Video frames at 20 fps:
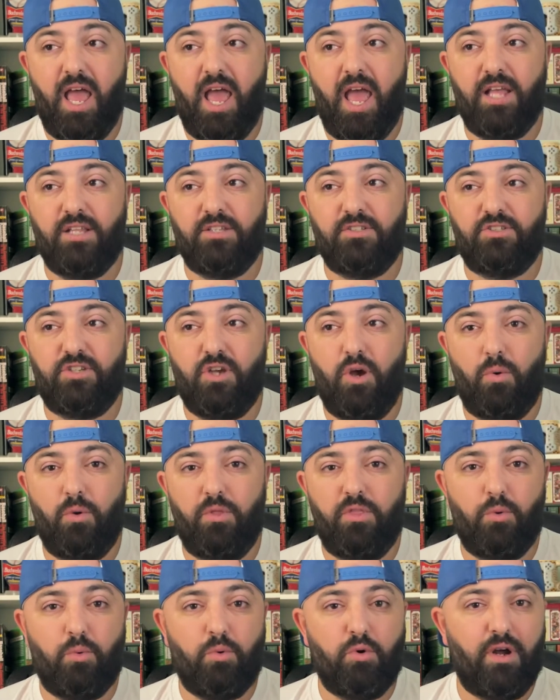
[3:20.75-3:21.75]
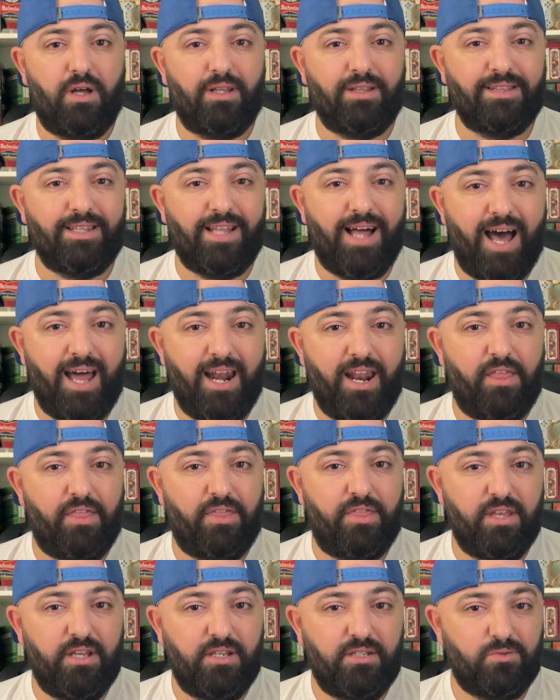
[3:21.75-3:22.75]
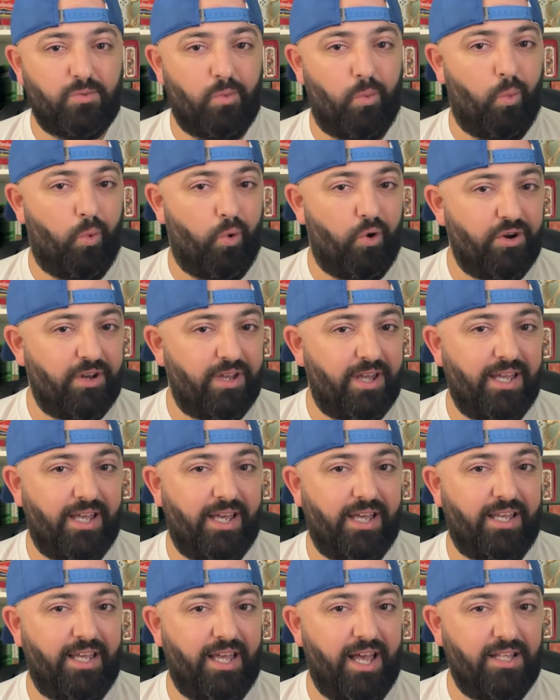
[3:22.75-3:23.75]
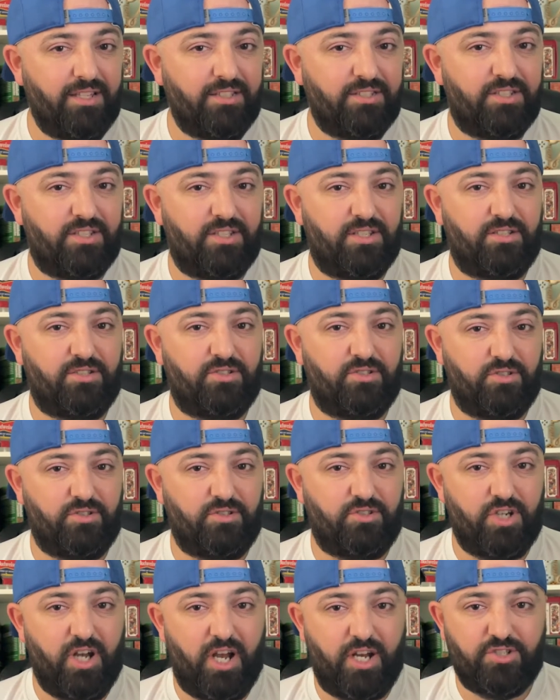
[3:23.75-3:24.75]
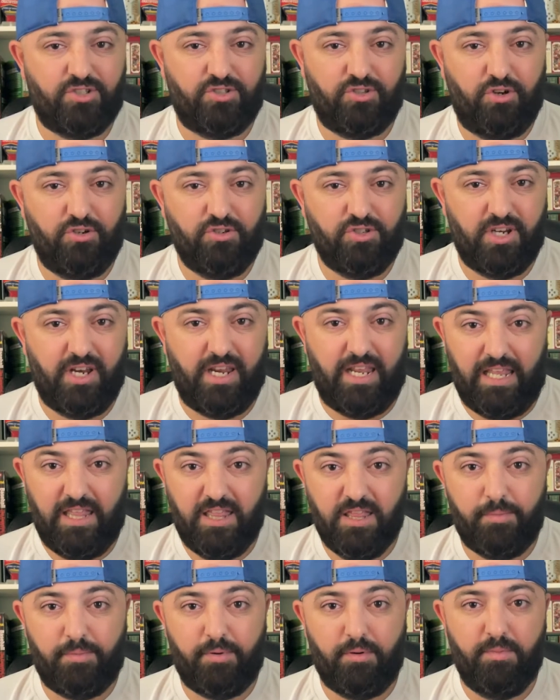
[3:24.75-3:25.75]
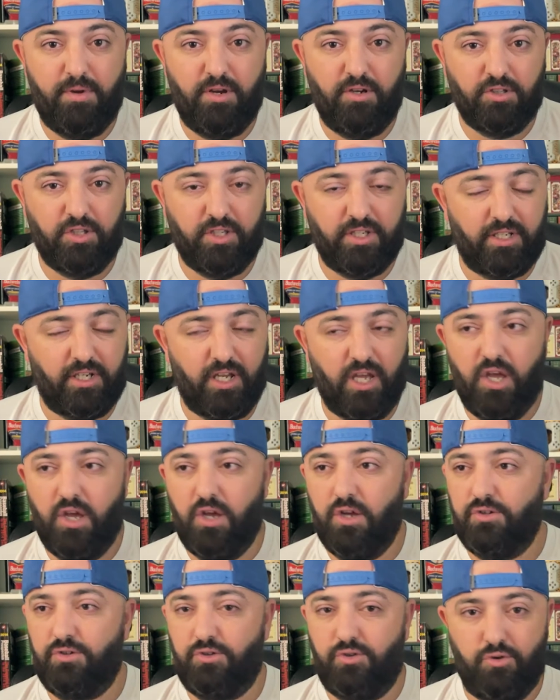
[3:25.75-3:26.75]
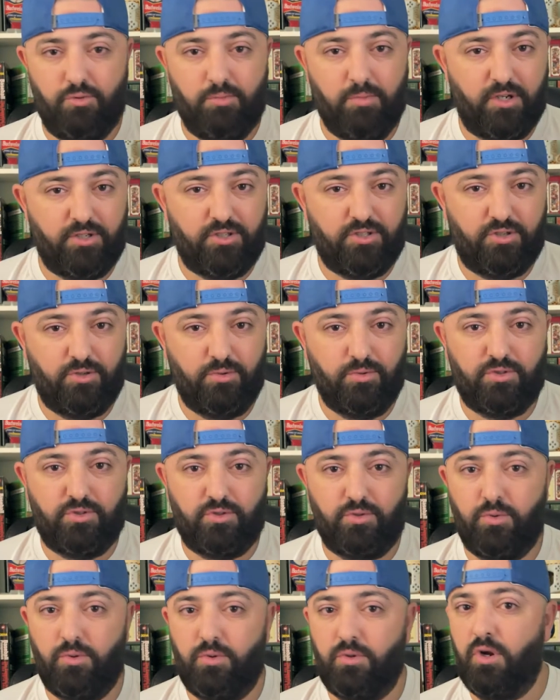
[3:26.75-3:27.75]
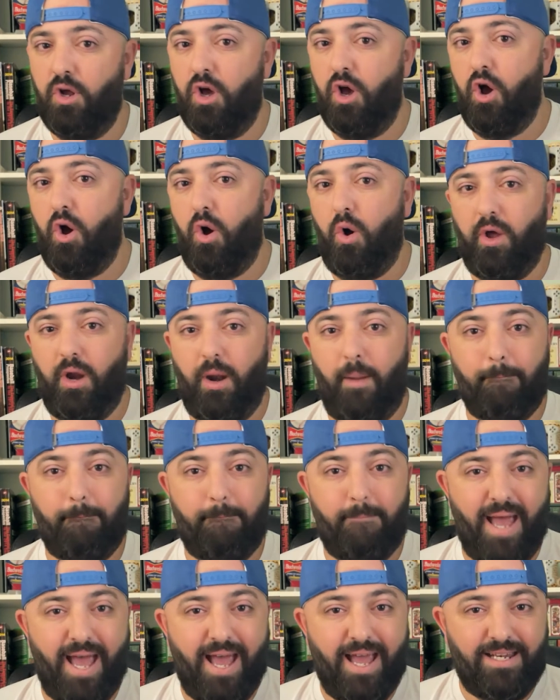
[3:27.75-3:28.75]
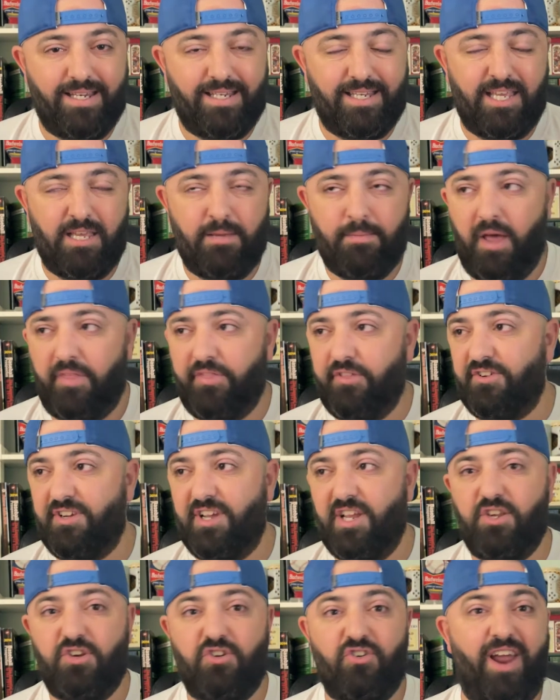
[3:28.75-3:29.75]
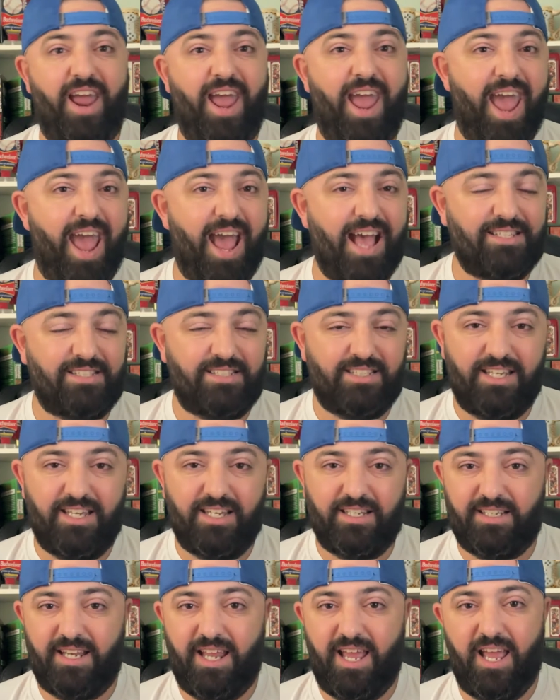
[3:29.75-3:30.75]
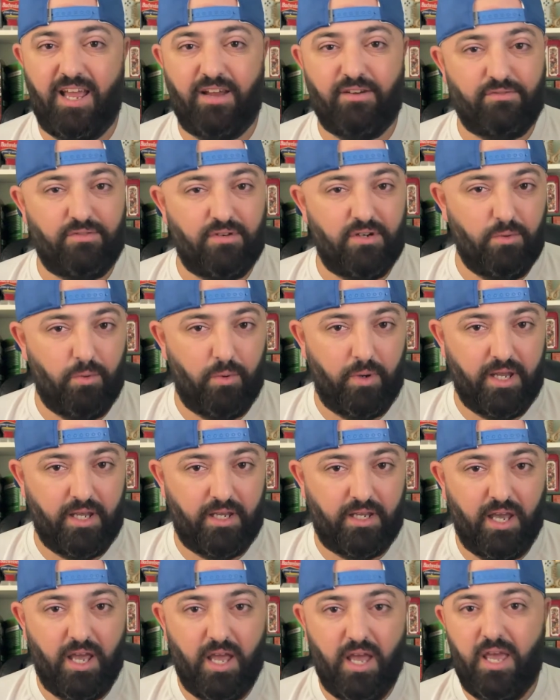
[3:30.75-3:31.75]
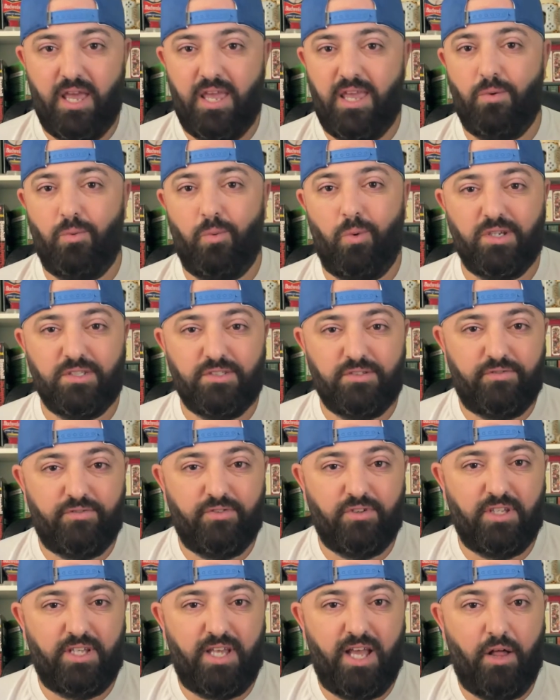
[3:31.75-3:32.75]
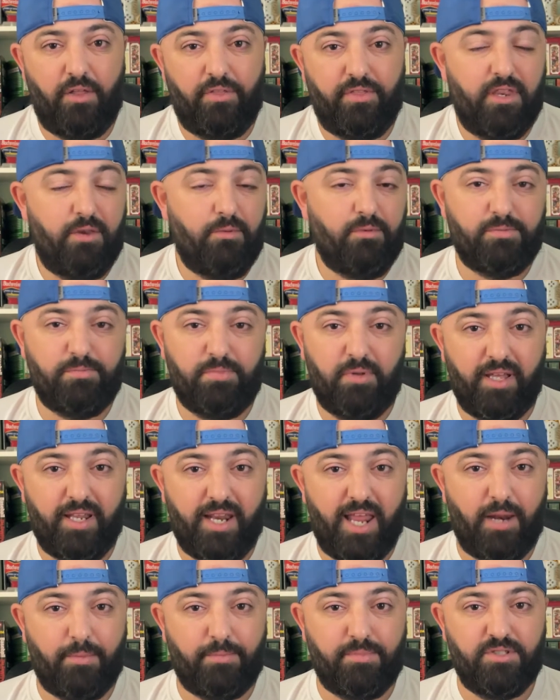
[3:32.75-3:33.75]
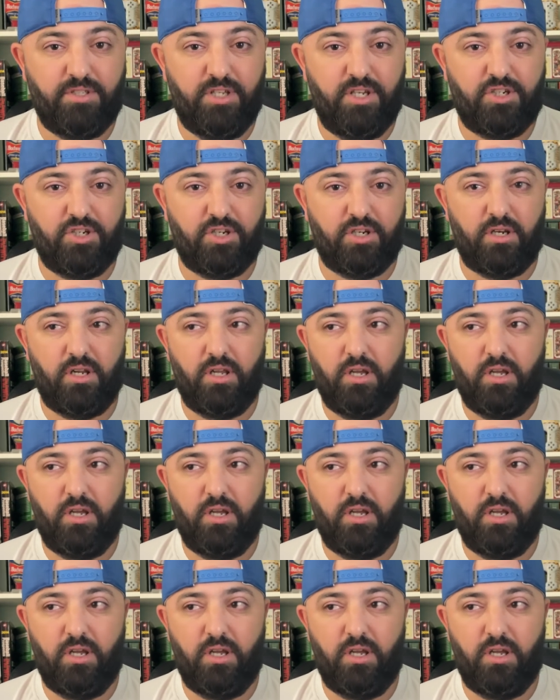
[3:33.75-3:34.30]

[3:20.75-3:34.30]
And so there were a lot of things working against Josh Sargent in the Premier League. Too much too soon, on a bad team out there getting your ass kicked every week. He wasn't fully healthy, and he was playing out of position.